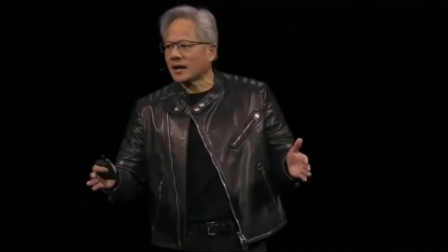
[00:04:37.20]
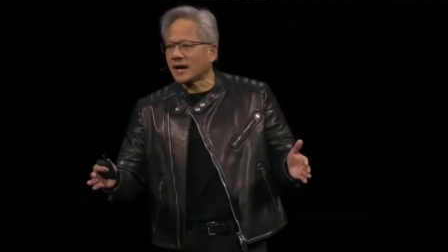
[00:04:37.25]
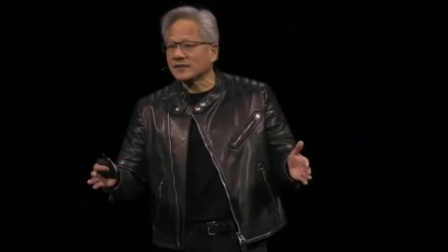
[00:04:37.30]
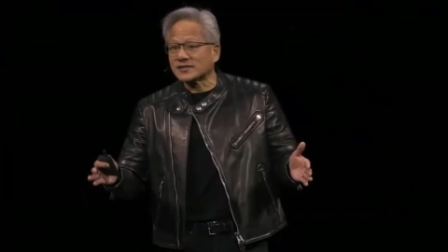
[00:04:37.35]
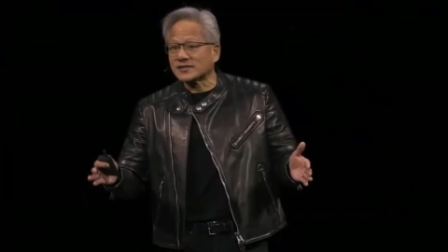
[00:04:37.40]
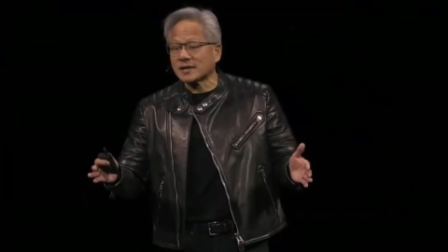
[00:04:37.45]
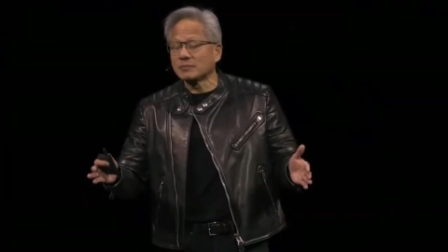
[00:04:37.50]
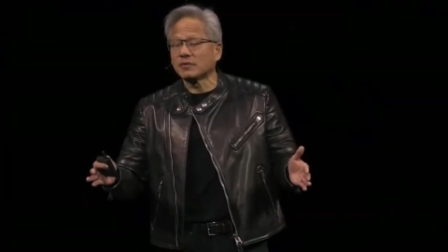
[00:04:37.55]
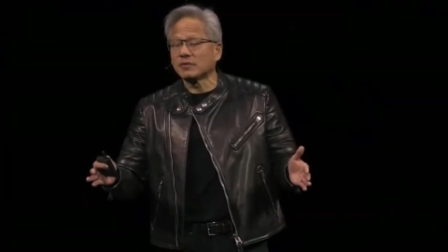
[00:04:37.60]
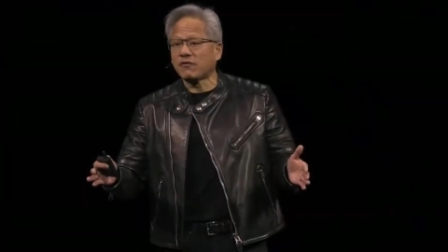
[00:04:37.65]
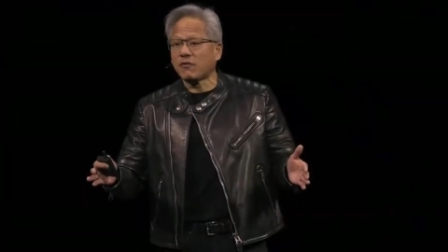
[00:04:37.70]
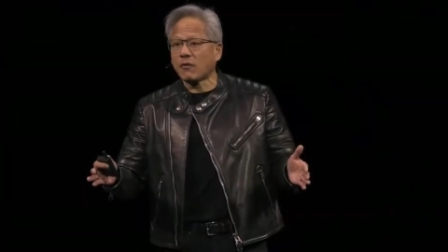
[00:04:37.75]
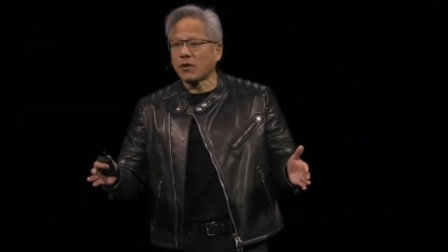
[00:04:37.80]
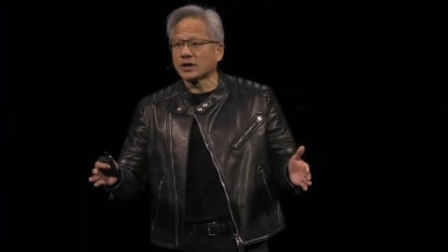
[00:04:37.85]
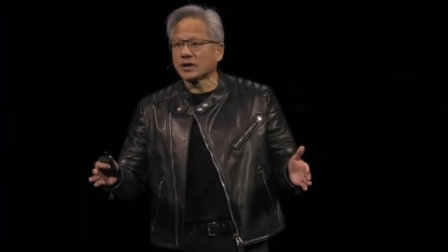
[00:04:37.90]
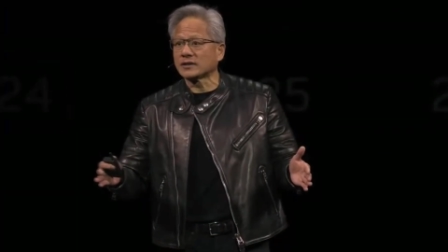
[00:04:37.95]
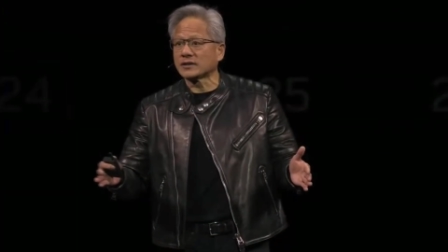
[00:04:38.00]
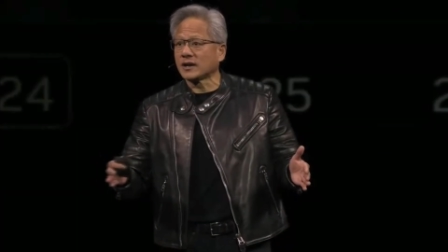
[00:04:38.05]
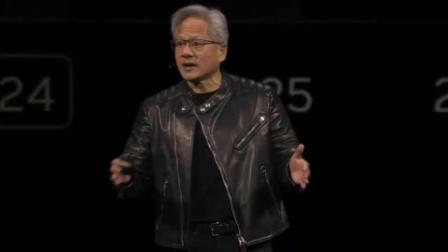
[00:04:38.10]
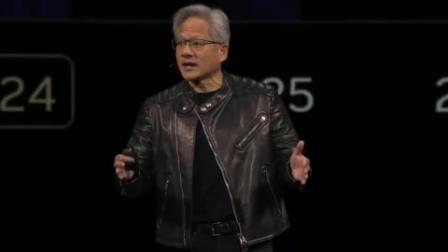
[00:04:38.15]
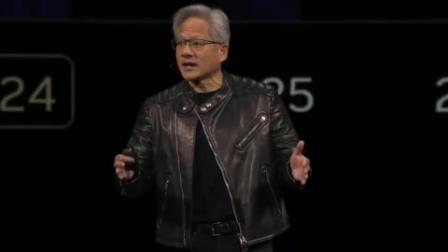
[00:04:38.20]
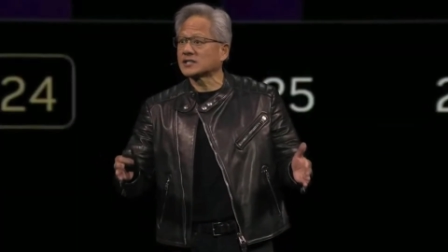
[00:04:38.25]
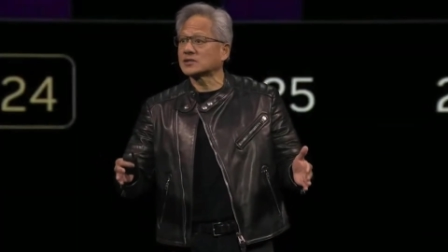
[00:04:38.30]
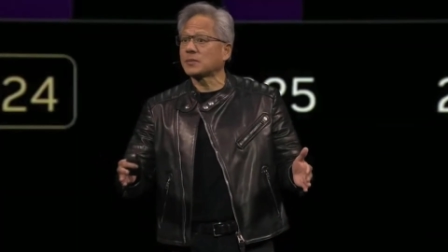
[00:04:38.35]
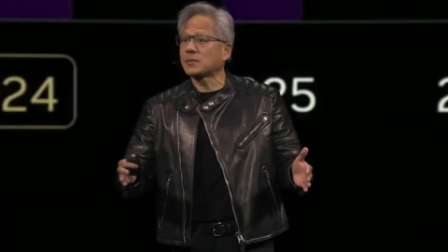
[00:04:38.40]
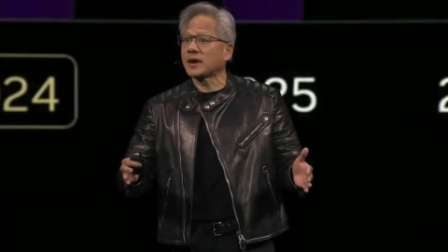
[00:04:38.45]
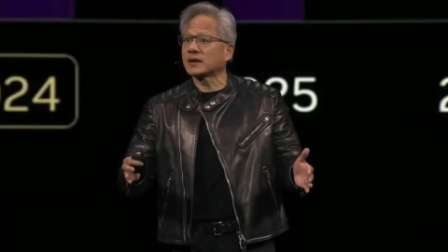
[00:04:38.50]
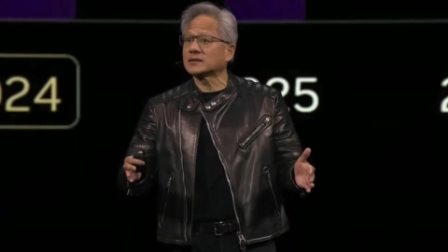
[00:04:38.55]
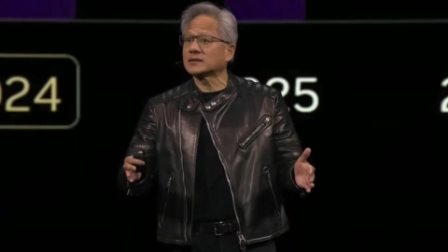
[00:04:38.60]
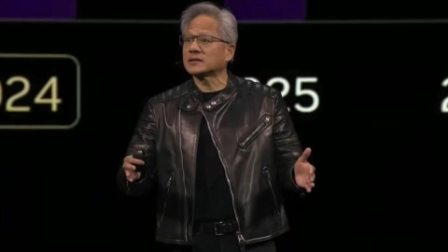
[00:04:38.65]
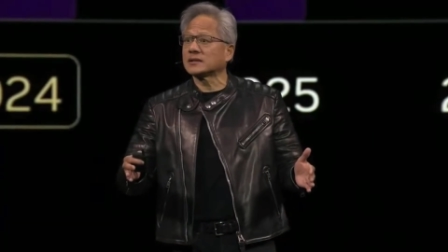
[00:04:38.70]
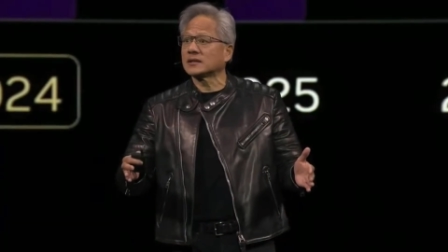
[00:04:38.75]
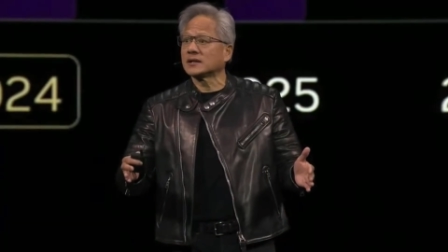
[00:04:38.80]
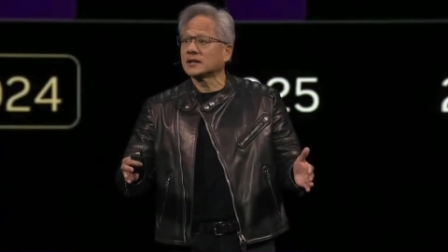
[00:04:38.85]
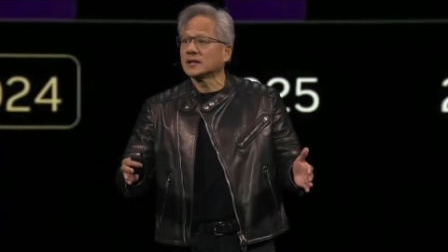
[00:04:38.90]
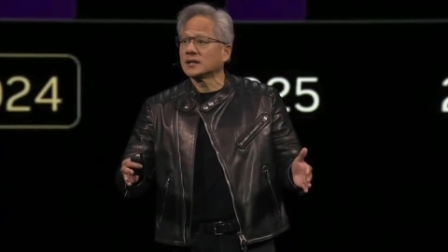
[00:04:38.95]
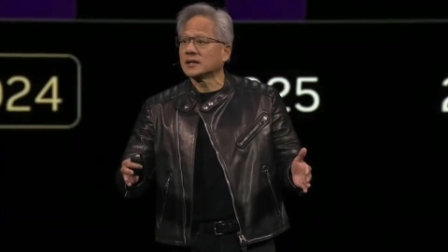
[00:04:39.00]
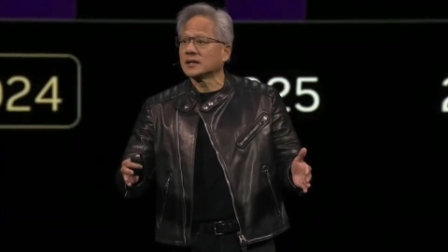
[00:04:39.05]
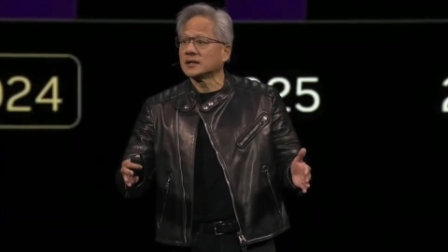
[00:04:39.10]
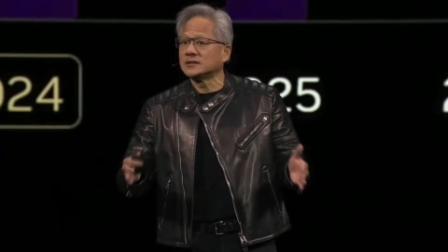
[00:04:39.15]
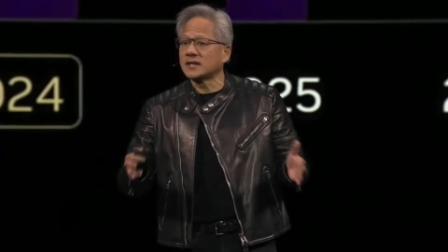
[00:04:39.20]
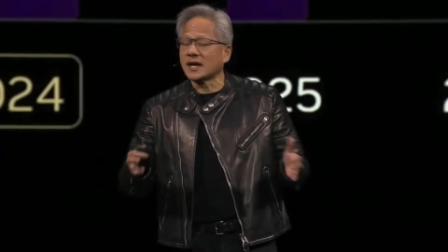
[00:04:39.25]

Then the CEO of Nvidia